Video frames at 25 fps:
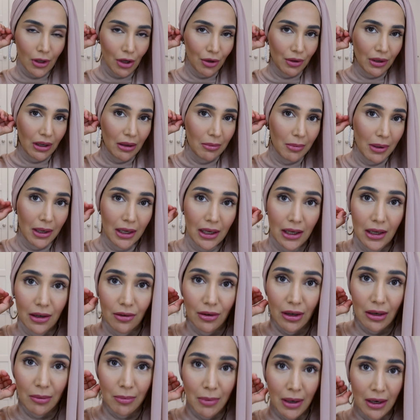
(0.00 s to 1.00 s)
Okay, my
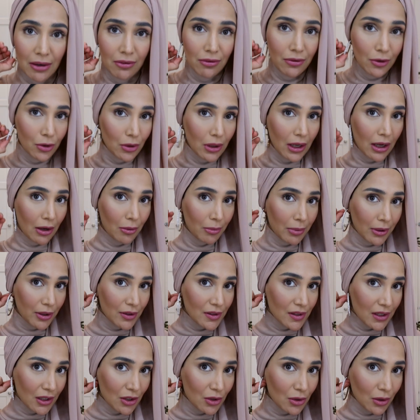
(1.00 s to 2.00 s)
earring might fall out
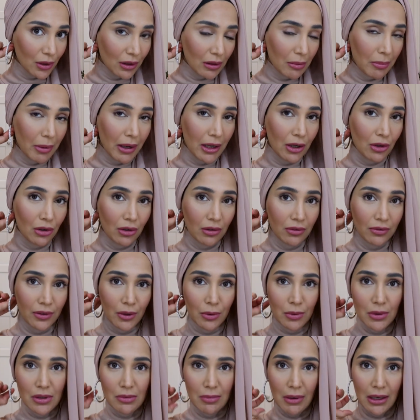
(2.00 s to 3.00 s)
because I took the back off.
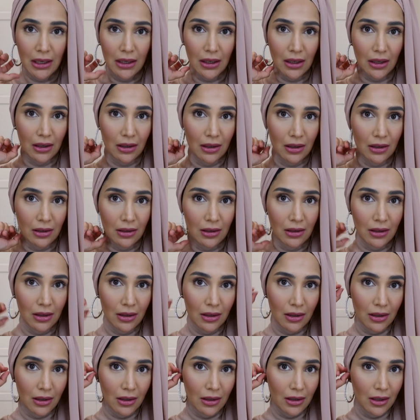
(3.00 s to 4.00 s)
It was making
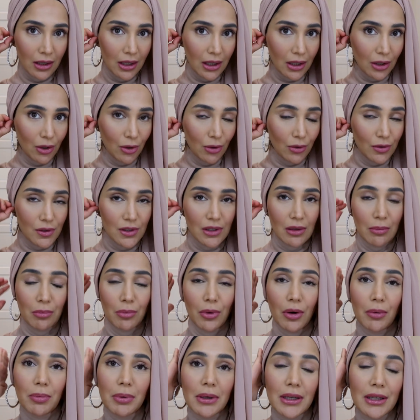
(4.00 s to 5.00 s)
it not sit
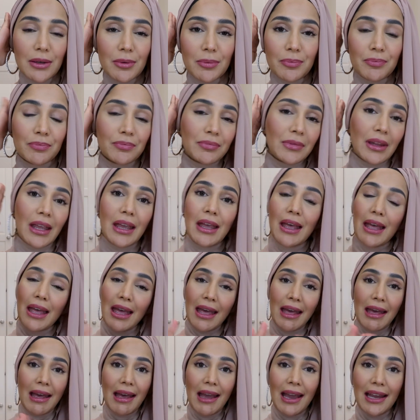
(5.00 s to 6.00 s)
properly.
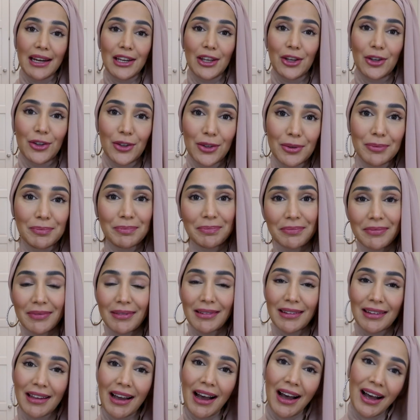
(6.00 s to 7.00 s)
Anywho,
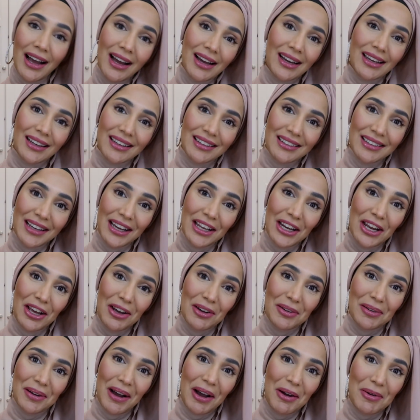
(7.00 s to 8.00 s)
hi,
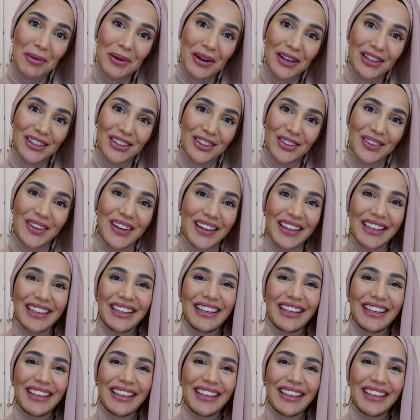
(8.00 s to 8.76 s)
hello, how are you?